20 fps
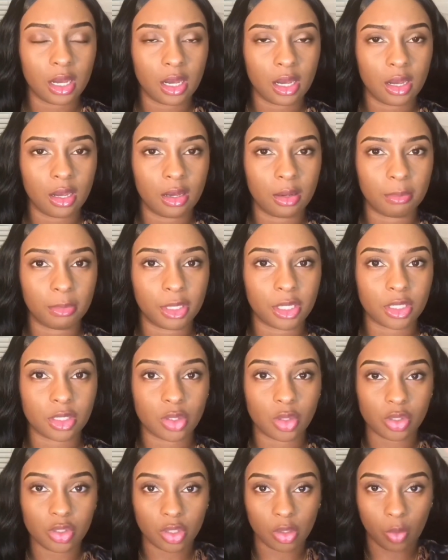because
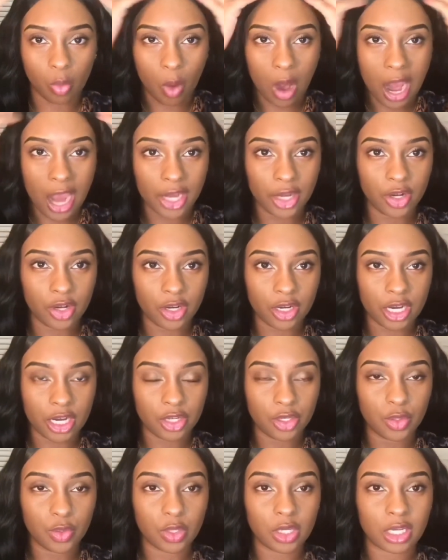those are wider and
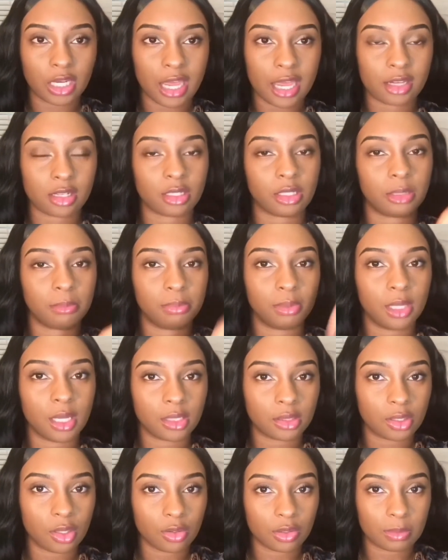you can actually pluck
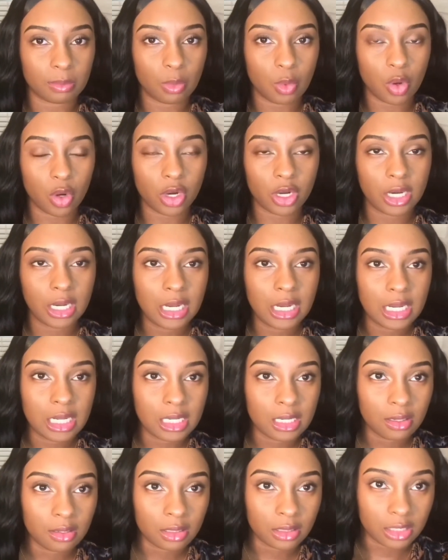those more.
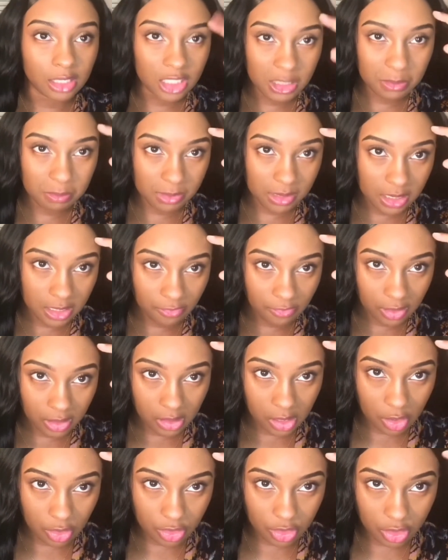This specific
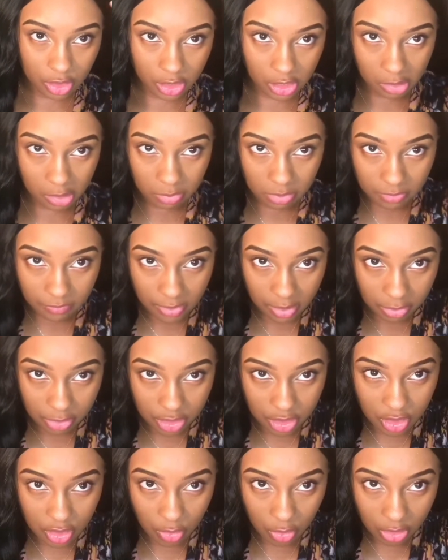closure, it was very
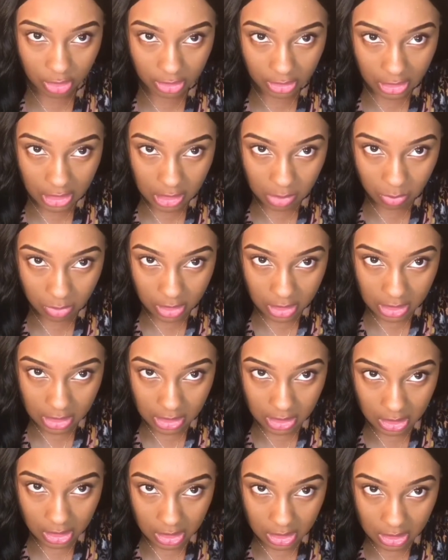short. This one it
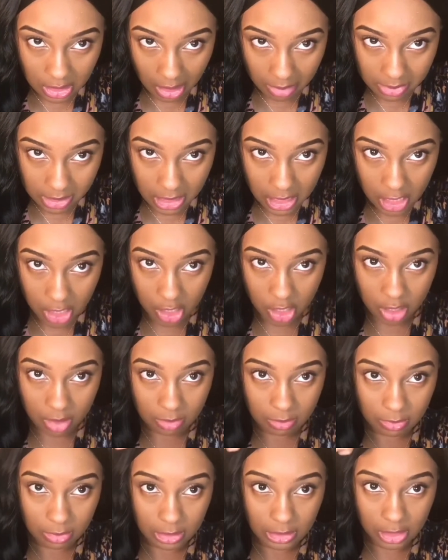stops here
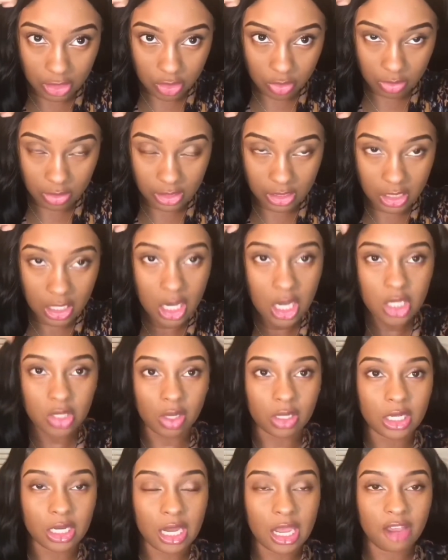literally, so I
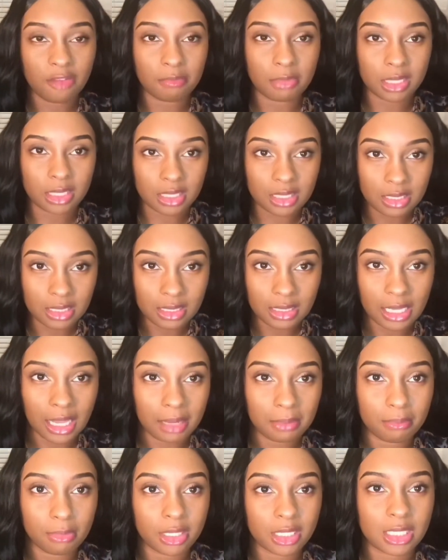didn't have
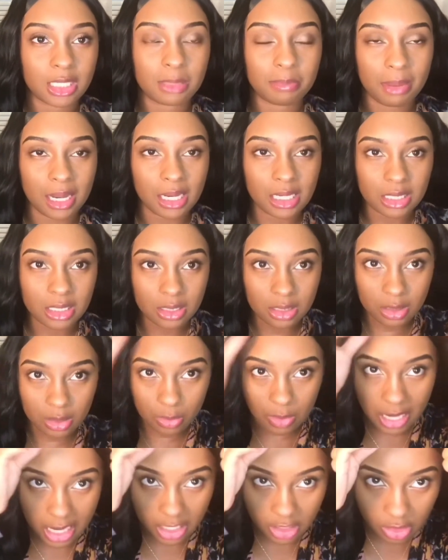much space to
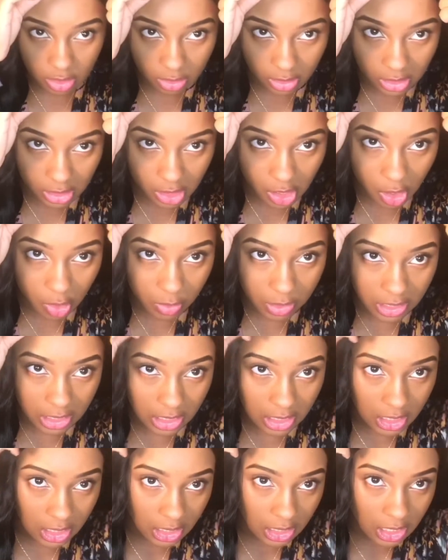actually go
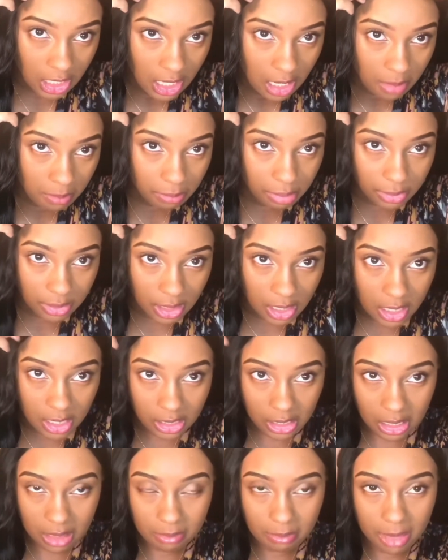in,
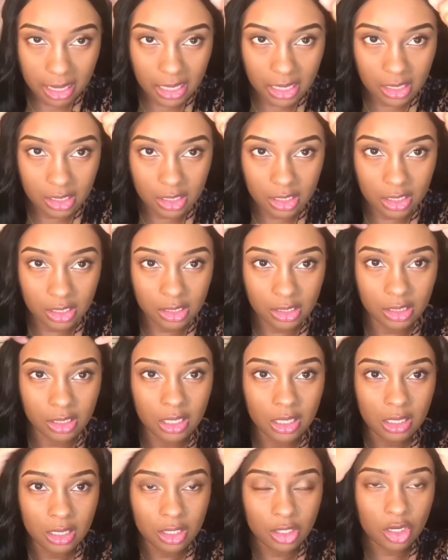pluck, and make
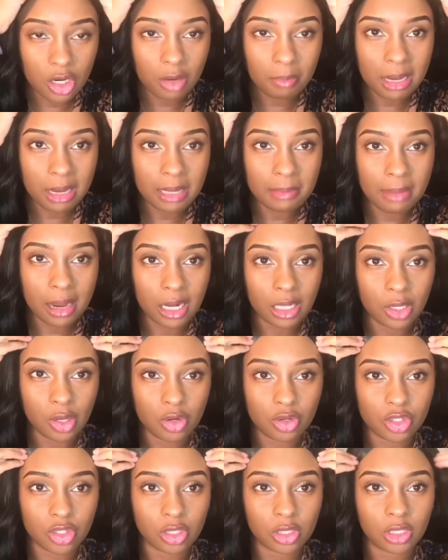make my
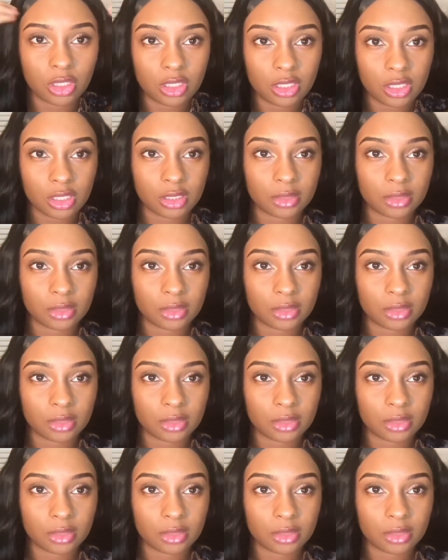closure look